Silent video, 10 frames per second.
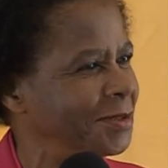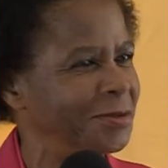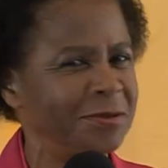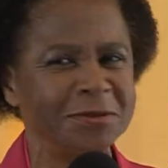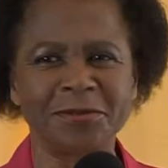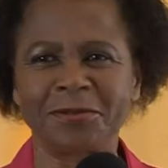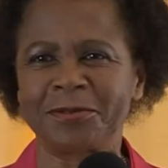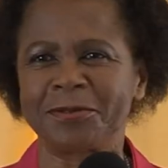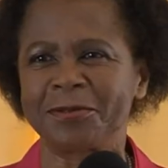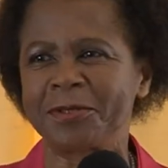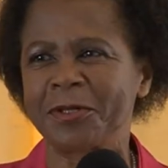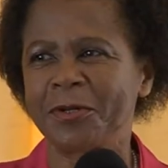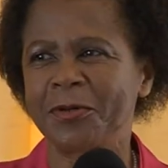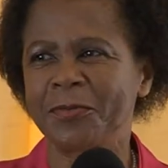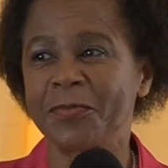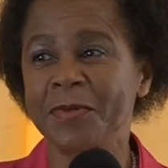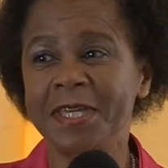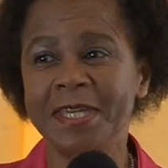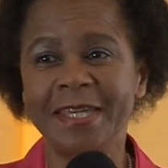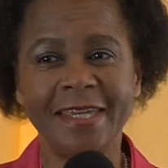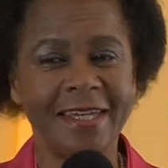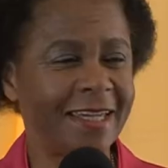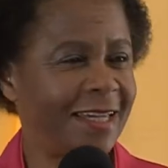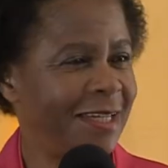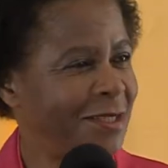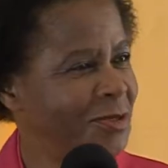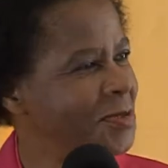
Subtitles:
to be here